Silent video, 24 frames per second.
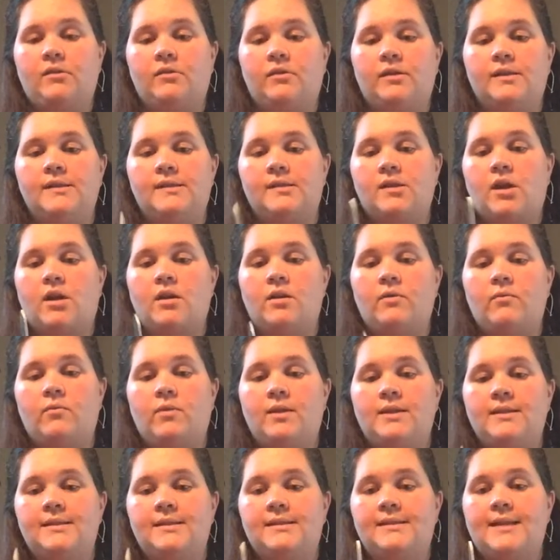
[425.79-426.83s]
You can start at
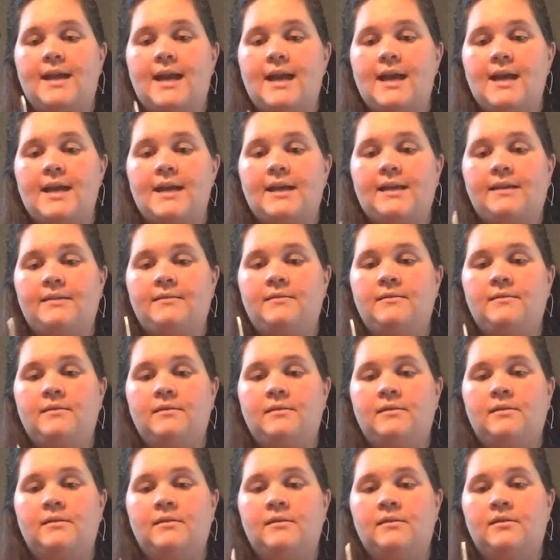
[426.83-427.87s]
one side
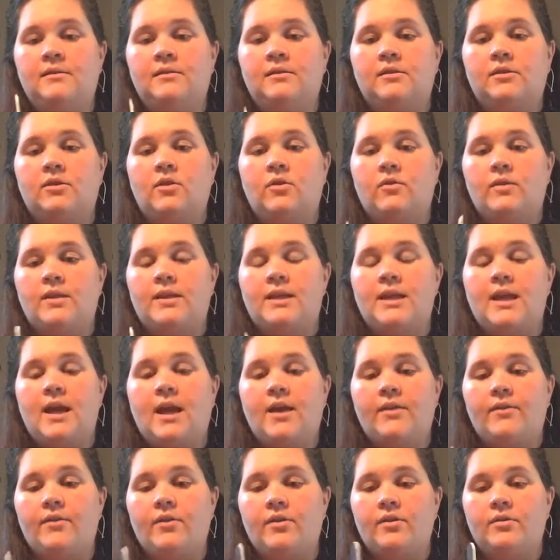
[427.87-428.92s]
and go to the
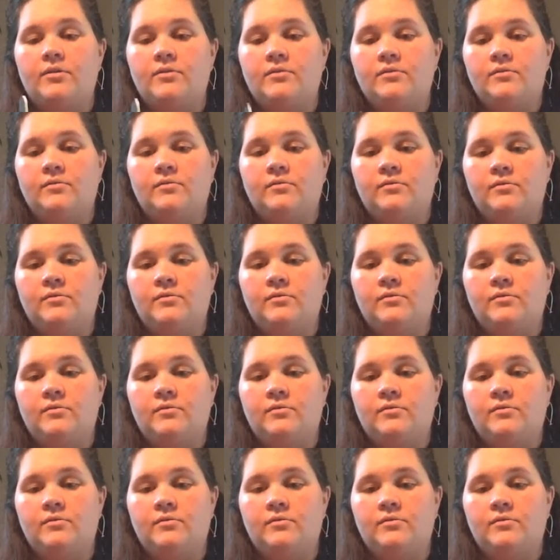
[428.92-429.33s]
other,